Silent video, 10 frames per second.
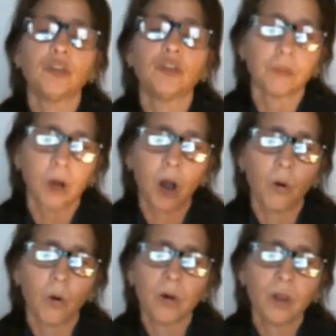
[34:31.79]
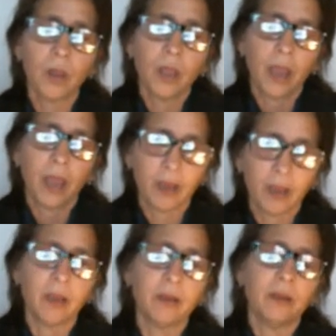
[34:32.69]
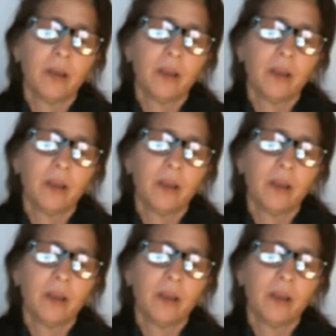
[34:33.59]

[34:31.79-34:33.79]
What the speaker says: grow and